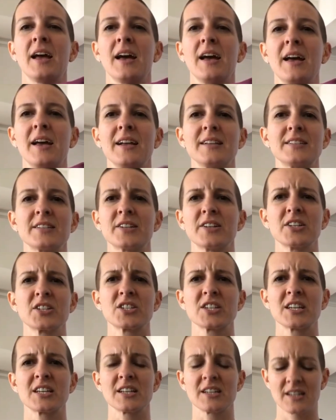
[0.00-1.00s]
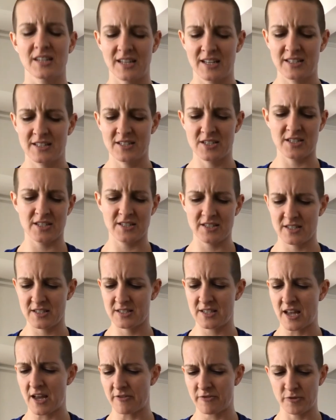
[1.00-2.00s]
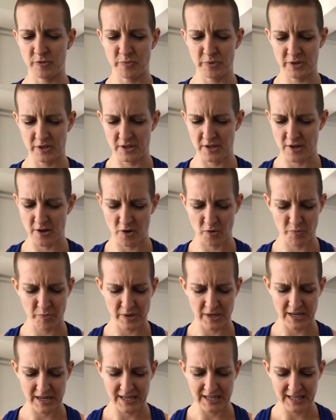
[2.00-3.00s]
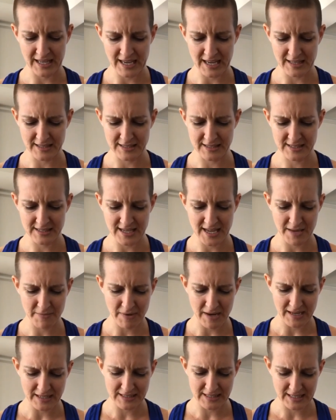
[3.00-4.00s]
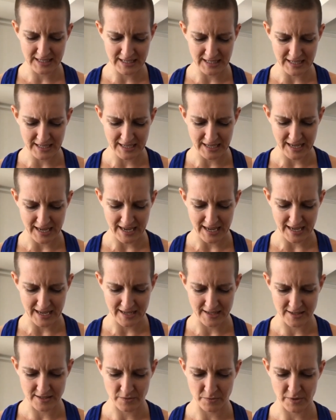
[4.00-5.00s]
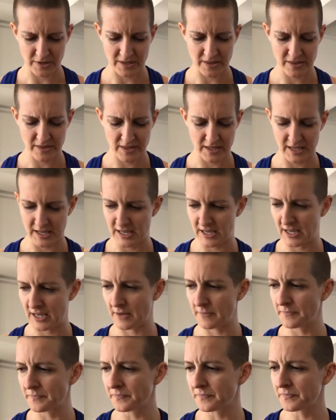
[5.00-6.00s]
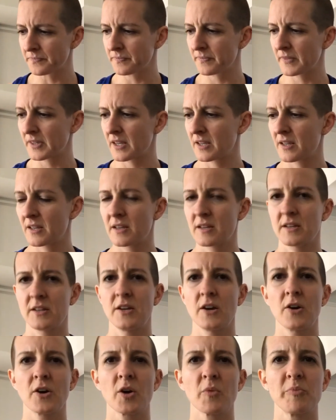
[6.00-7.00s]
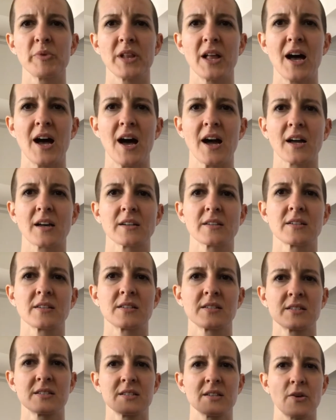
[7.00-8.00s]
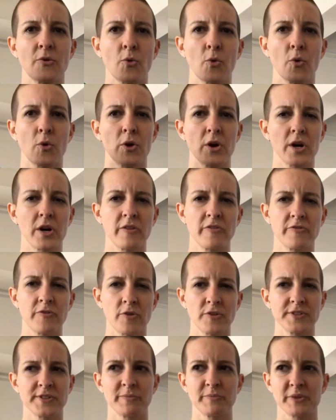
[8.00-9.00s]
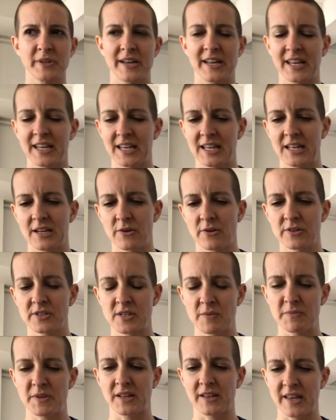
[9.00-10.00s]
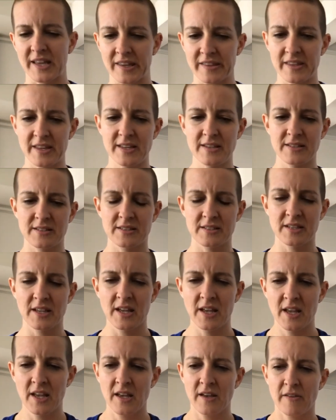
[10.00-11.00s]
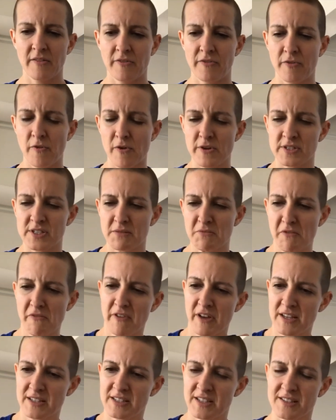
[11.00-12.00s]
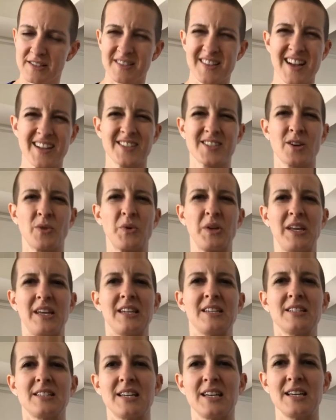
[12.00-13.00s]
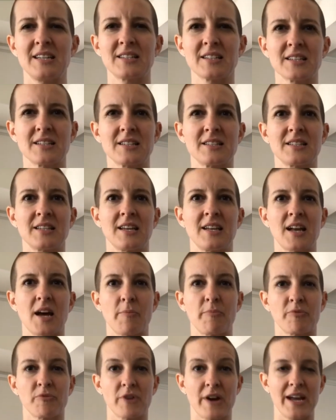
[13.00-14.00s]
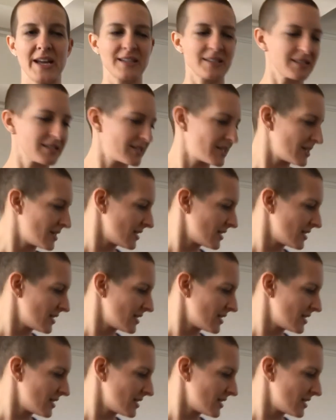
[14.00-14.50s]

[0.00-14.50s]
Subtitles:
It's a cushion. It's just a Zafu pillow. But again, same idea as with the yoga blocks or a folded blanket or something like this. For some of us, it's not so easy to sit upright,